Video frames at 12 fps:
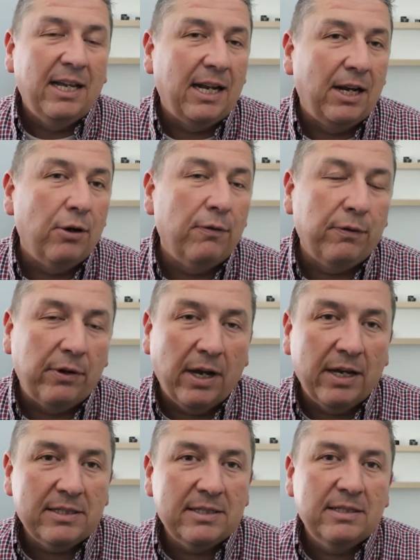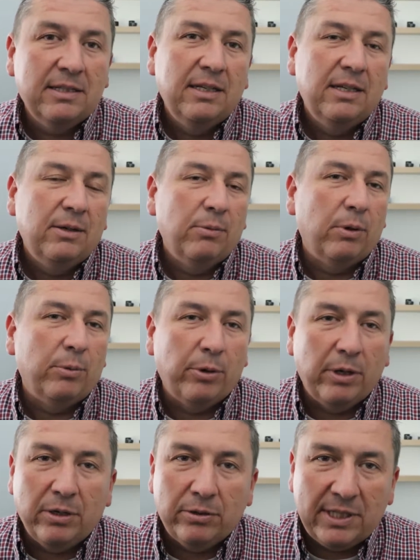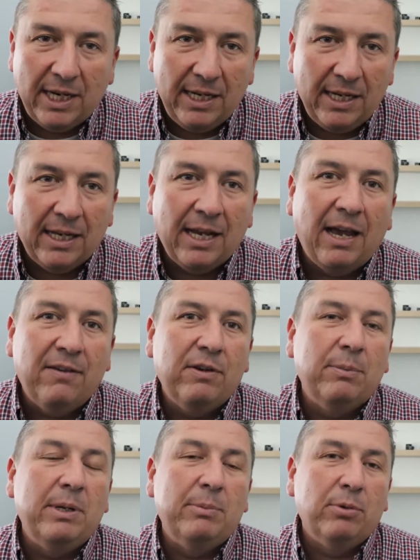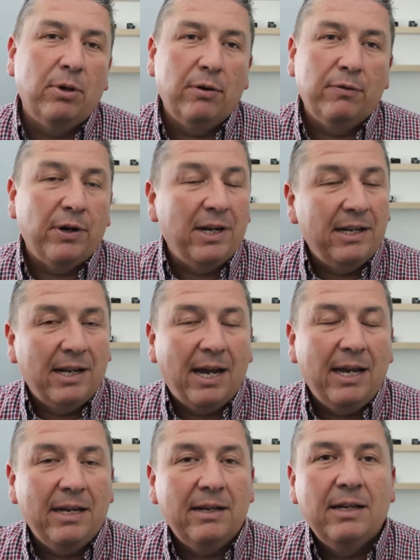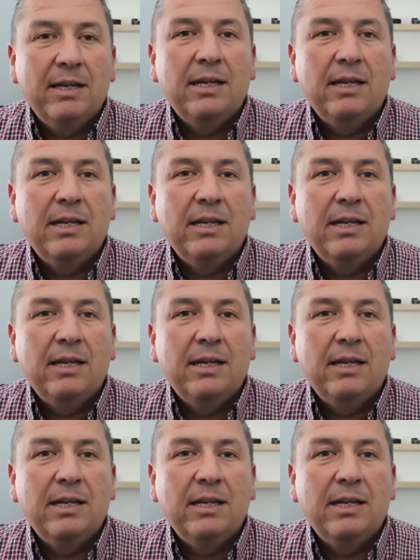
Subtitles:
And I know for us, when we're entertaining and having people over at night,